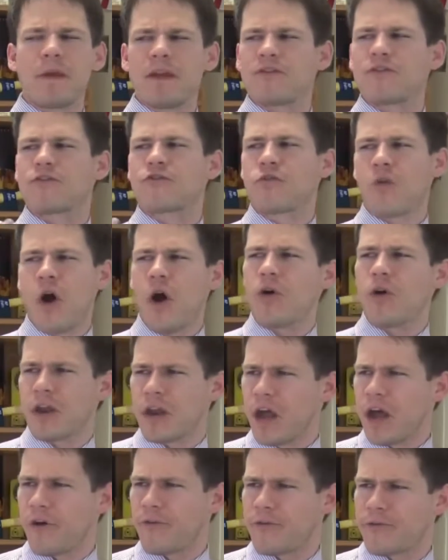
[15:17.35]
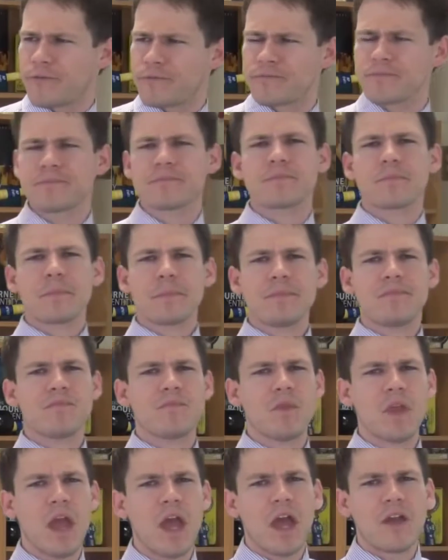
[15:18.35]
be strong enough
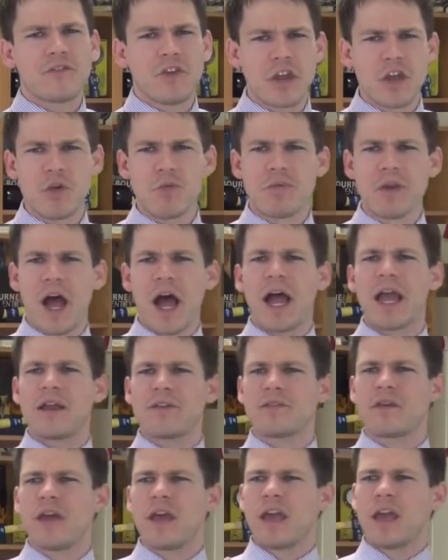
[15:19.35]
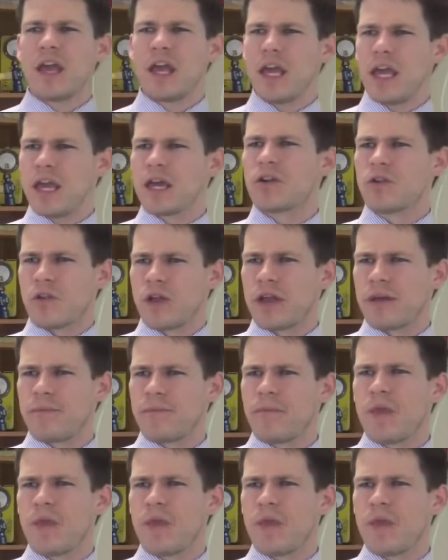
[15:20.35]
to unite Italy.